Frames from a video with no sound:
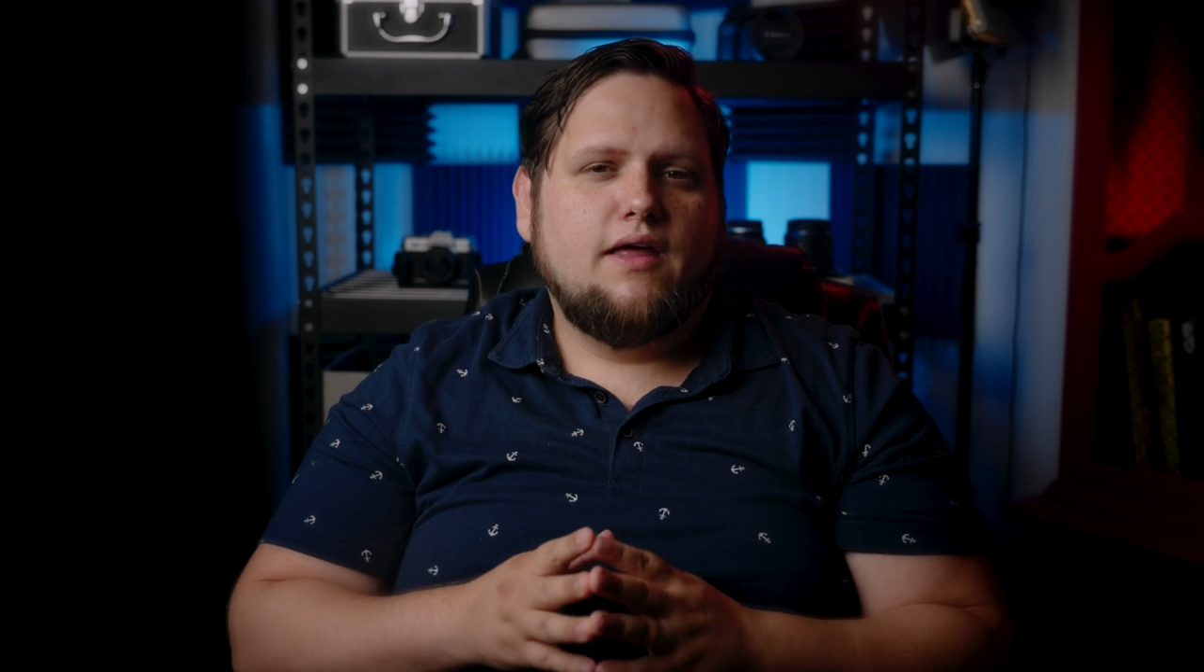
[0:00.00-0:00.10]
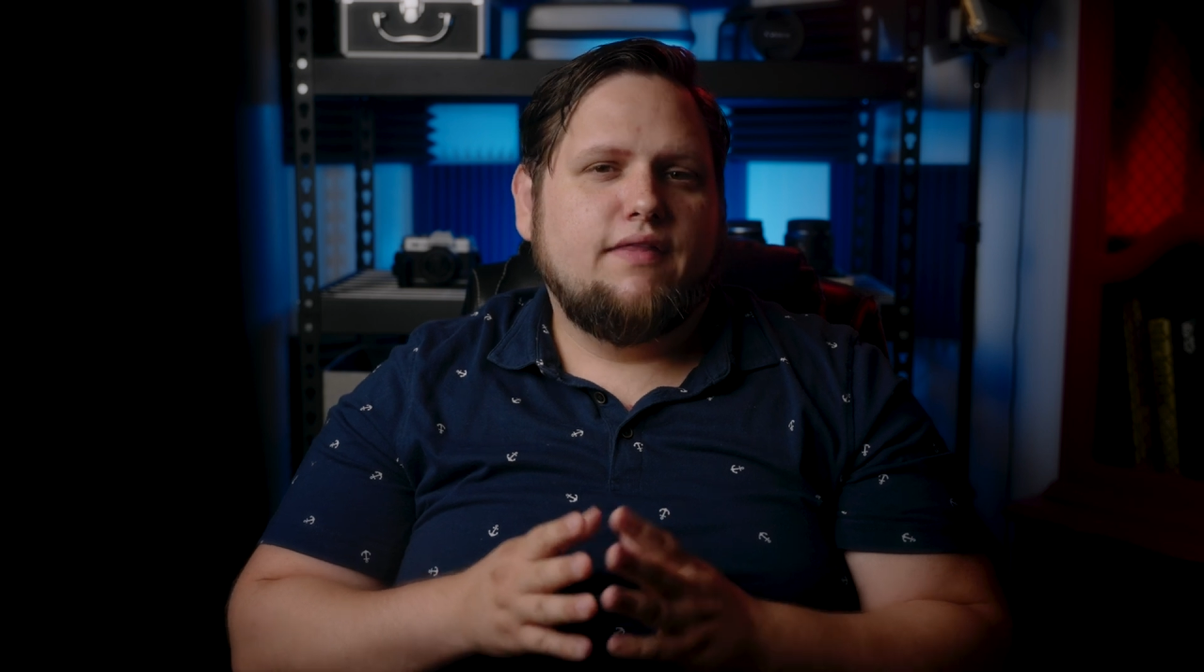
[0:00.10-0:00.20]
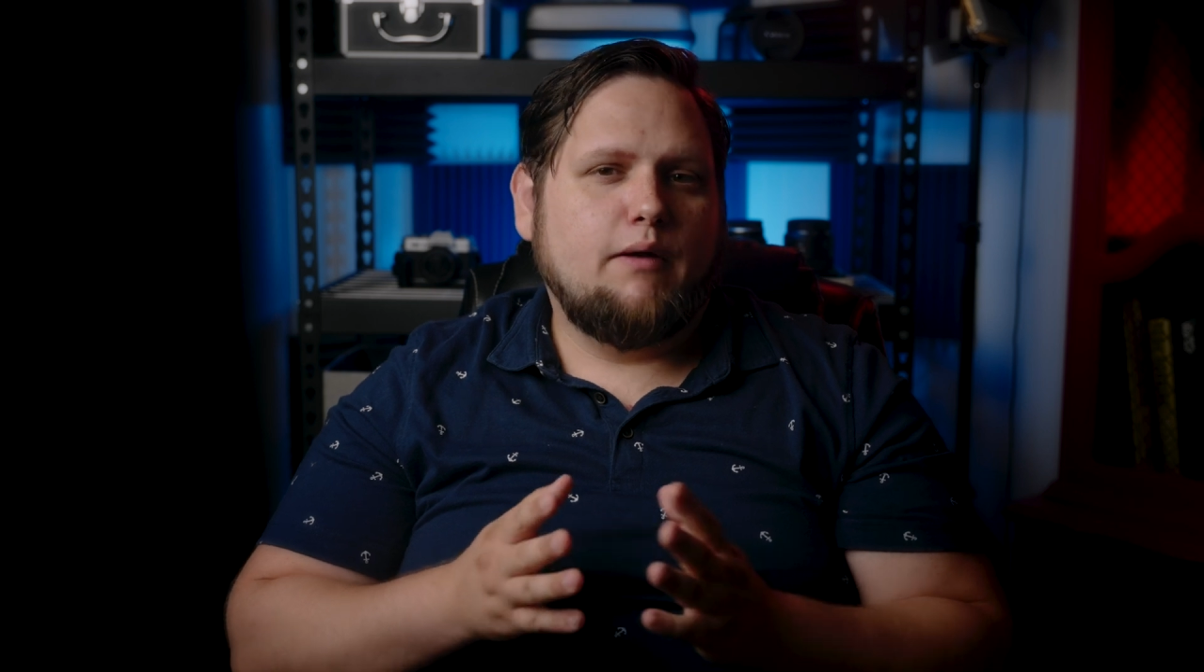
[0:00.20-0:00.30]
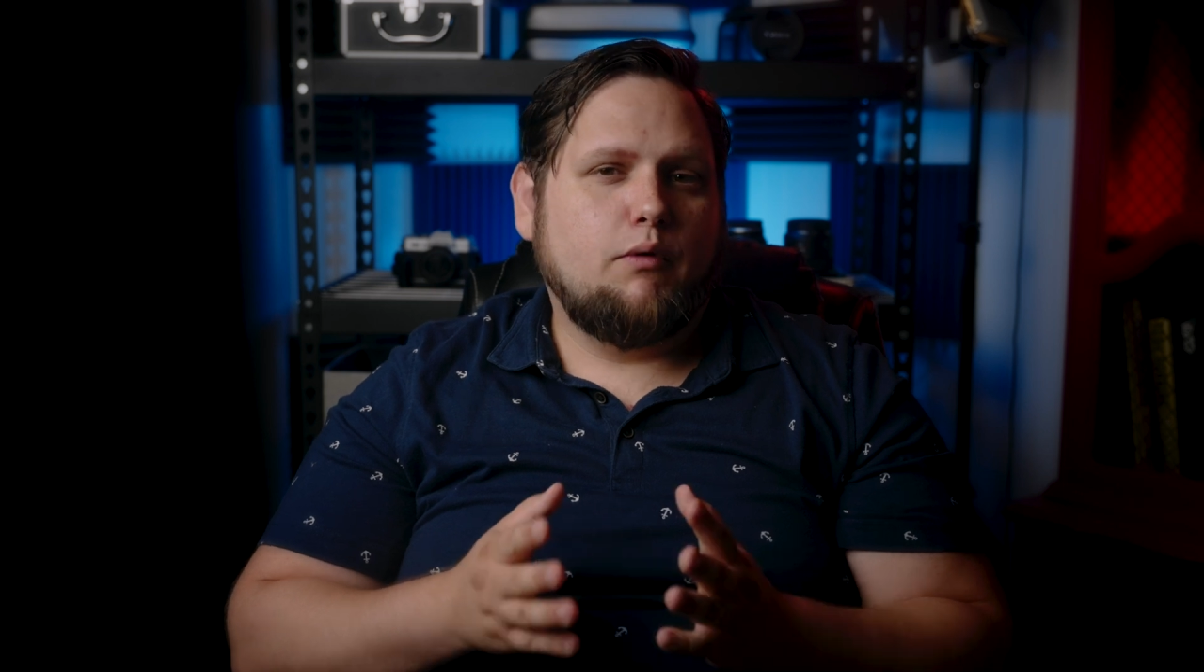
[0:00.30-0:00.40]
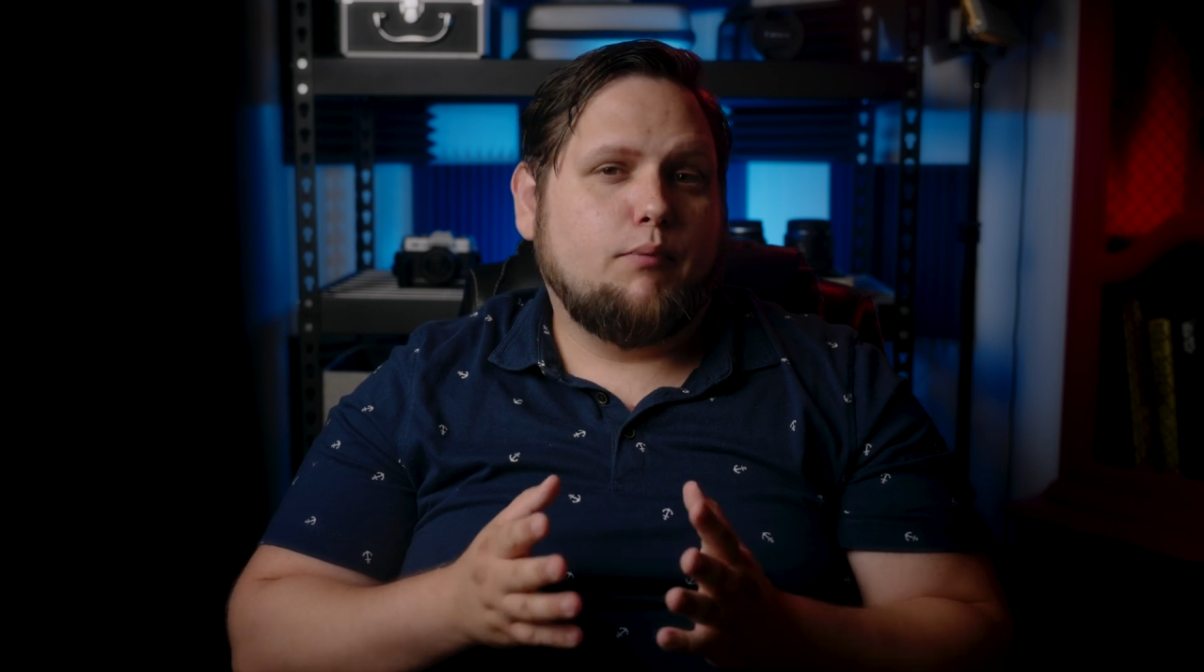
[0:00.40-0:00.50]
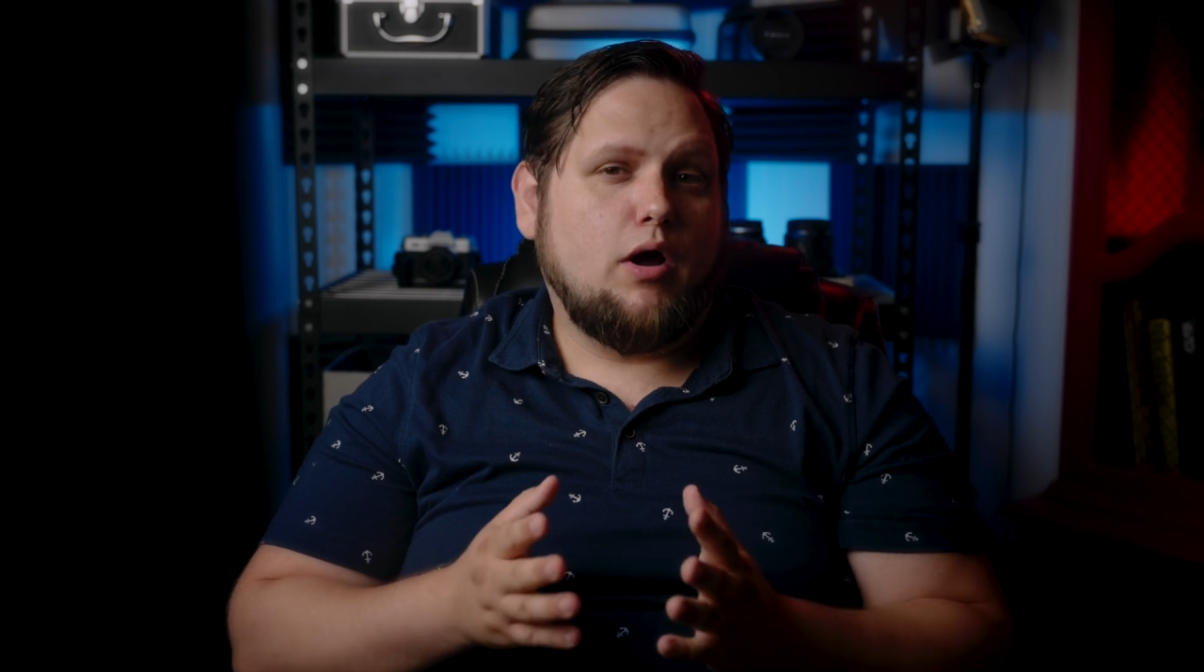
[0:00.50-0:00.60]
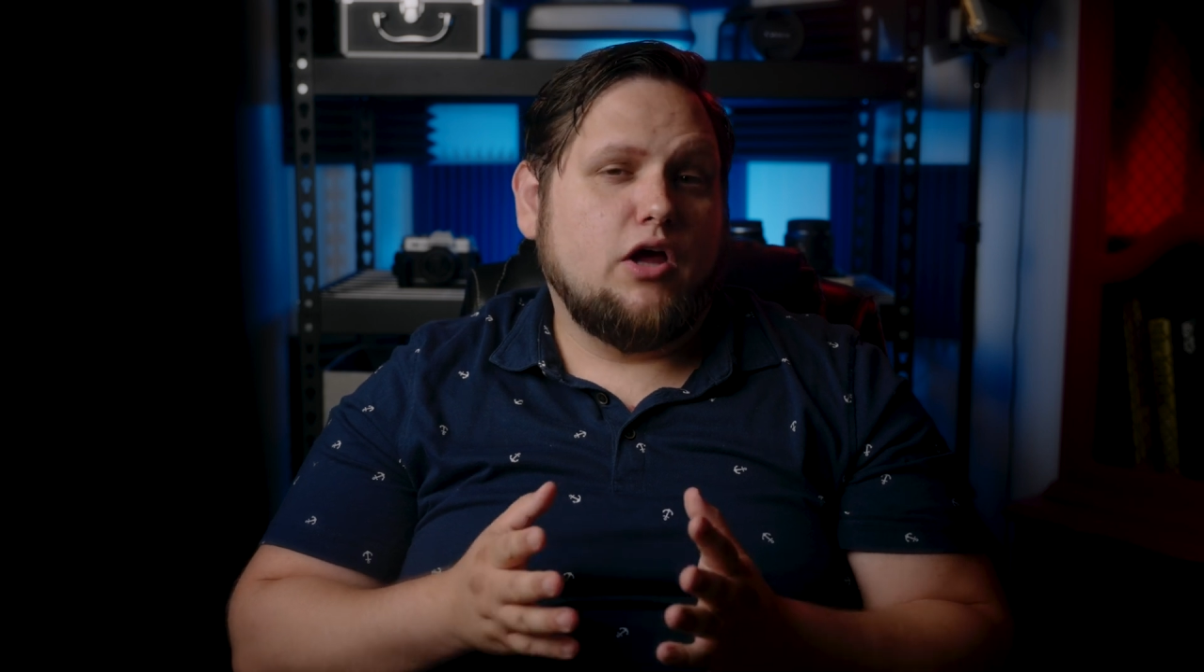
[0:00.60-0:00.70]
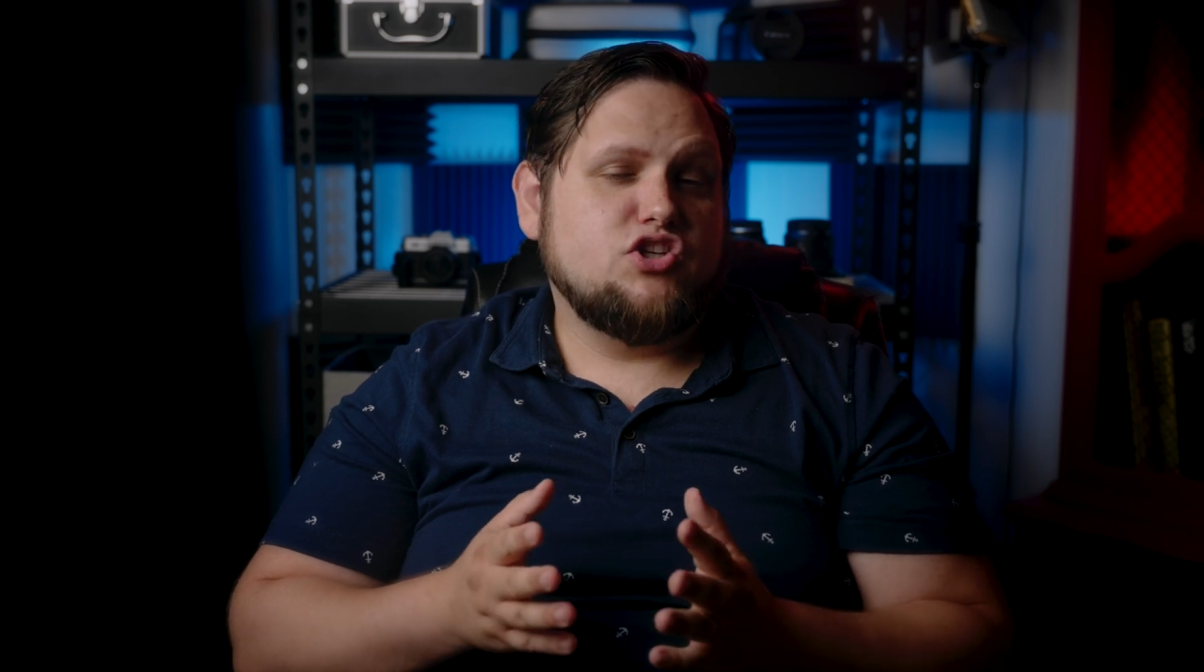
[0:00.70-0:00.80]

that it would probably